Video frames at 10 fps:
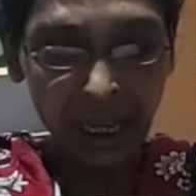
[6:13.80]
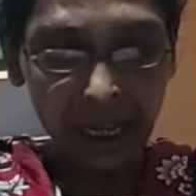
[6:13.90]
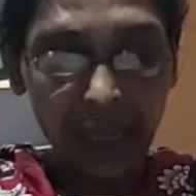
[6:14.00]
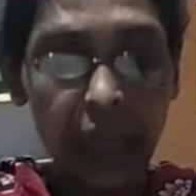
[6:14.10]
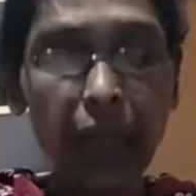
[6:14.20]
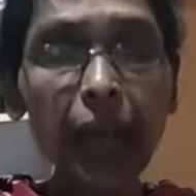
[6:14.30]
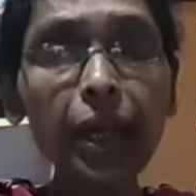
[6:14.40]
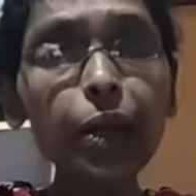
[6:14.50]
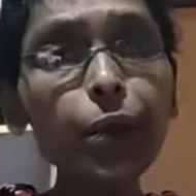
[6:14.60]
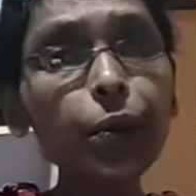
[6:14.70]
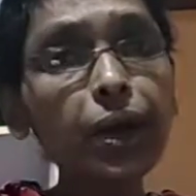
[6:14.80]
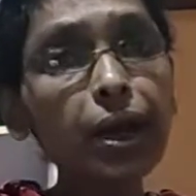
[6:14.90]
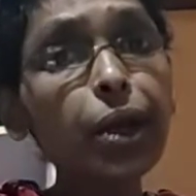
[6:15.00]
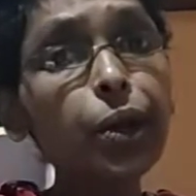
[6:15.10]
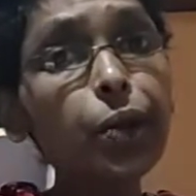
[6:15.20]
Then
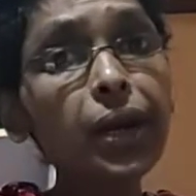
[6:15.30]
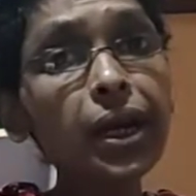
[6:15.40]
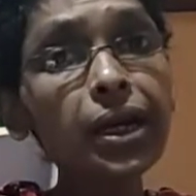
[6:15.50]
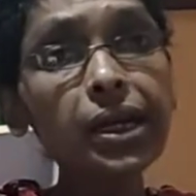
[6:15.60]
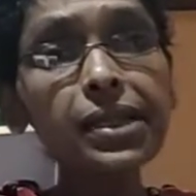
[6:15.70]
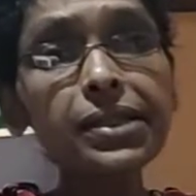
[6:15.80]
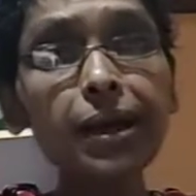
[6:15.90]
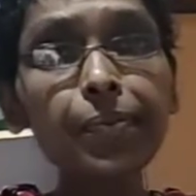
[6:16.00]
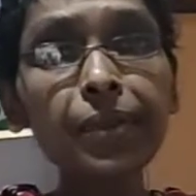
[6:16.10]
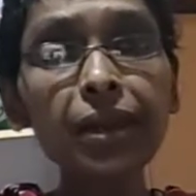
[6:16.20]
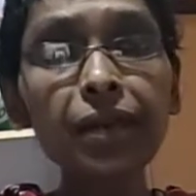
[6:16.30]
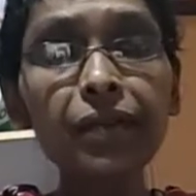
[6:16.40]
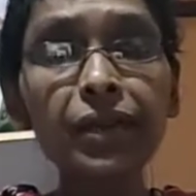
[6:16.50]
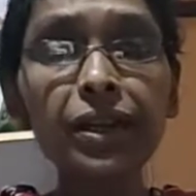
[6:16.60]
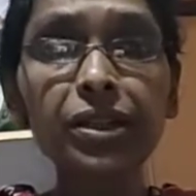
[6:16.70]
accurate is something
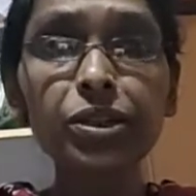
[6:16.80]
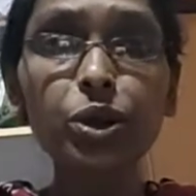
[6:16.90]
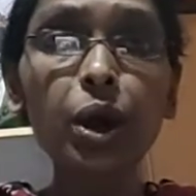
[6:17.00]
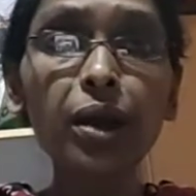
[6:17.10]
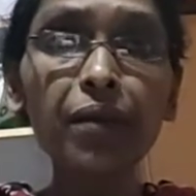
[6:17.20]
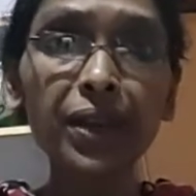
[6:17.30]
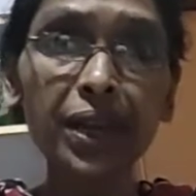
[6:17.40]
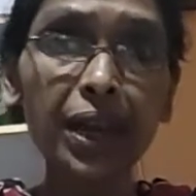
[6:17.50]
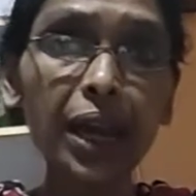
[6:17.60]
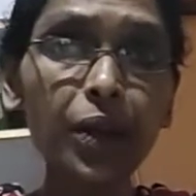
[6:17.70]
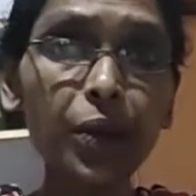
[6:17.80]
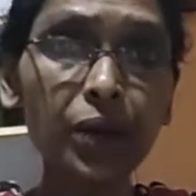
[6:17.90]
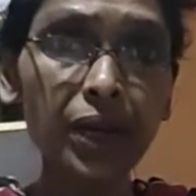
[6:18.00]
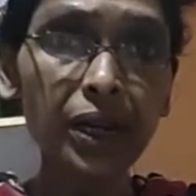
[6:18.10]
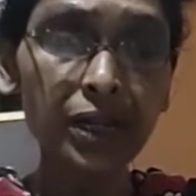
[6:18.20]
we talk very
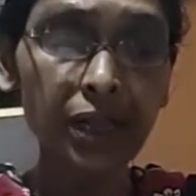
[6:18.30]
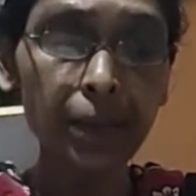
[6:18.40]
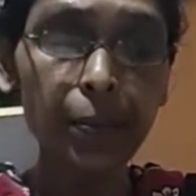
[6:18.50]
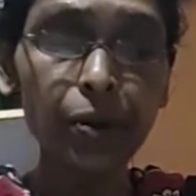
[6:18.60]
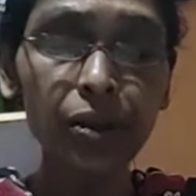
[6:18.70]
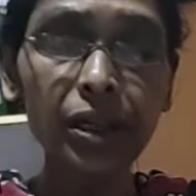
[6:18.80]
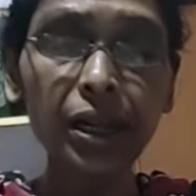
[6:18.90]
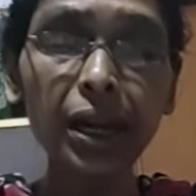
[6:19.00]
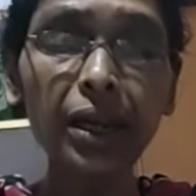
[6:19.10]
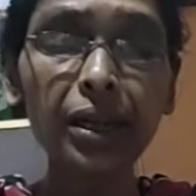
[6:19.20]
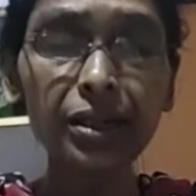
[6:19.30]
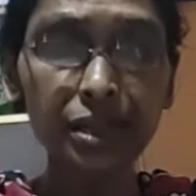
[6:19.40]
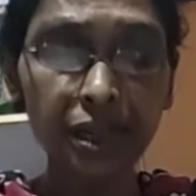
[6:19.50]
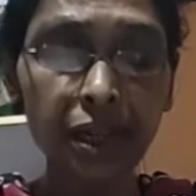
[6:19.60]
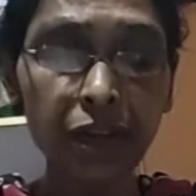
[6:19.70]
accurately about the
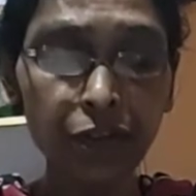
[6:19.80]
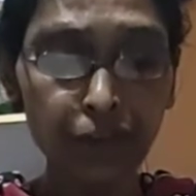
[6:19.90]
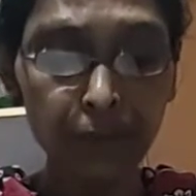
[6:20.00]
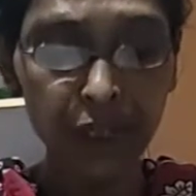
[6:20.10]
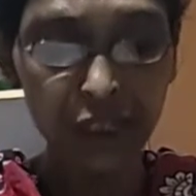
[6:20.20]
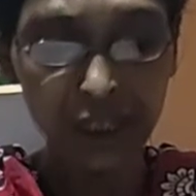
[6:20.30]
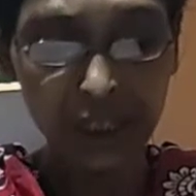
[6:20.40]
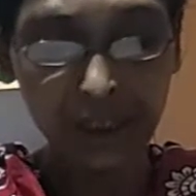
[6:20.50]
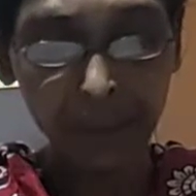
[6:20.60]
correct information.